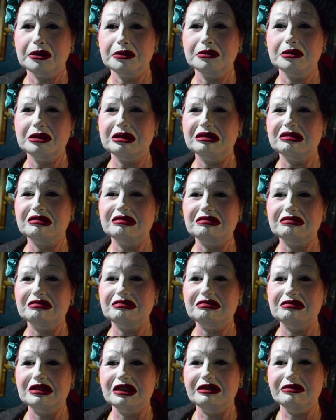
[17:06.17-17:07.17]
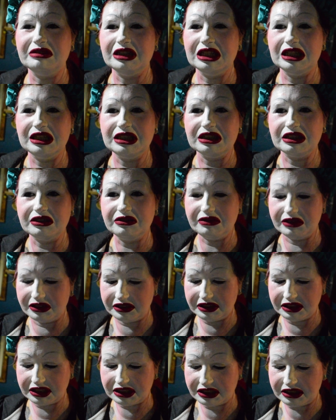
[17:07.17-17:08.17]
Oh, I really don't
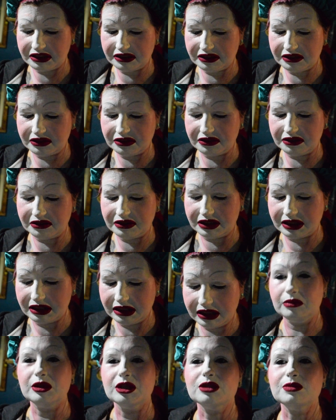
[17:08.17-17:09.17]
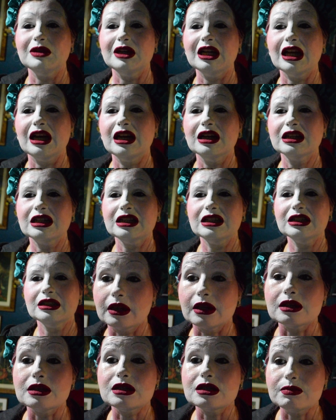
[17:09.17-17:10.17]
want to. Wish me luck.
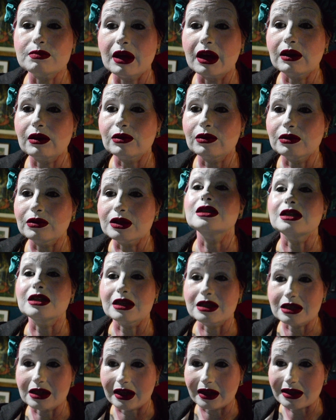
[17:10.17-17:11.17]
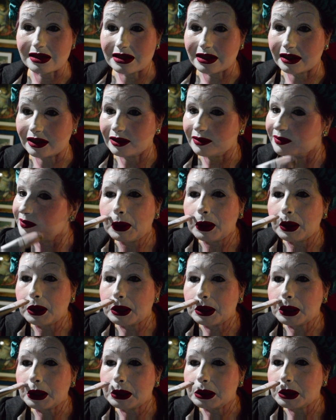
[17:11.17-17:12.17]
This smells disgusting.
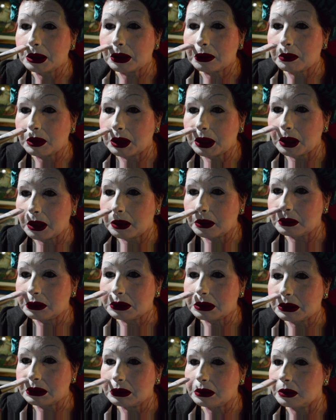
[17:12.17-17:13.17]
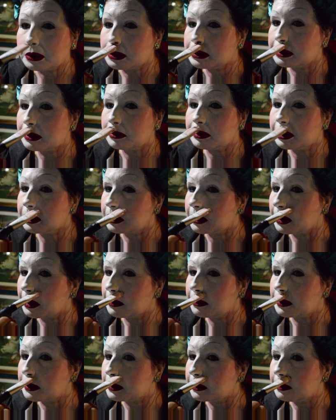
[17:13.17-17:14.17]
Putting this under my nose is not something that I
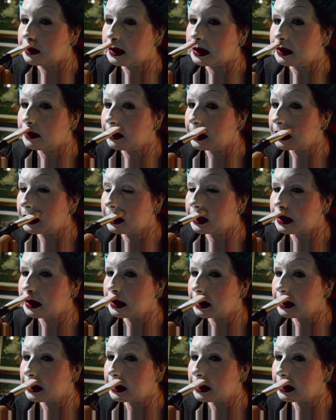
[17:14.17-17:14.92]
want to be doing.